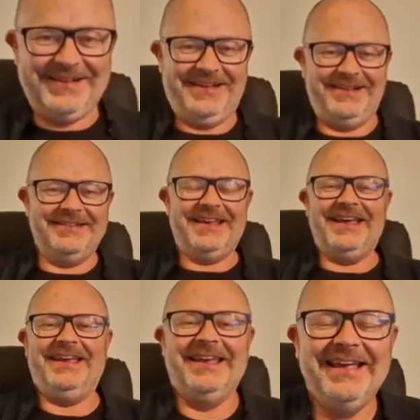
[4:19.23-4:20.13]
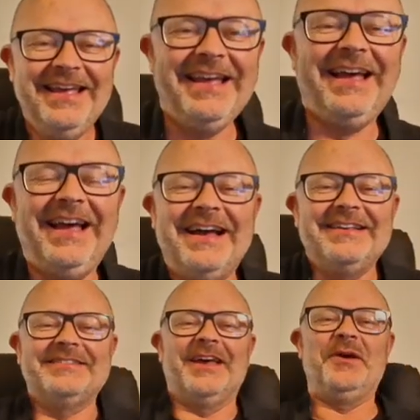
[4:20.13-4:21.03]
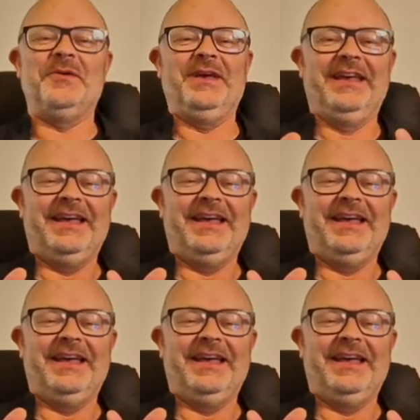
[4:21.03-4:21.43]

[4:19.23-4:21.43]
Okay, so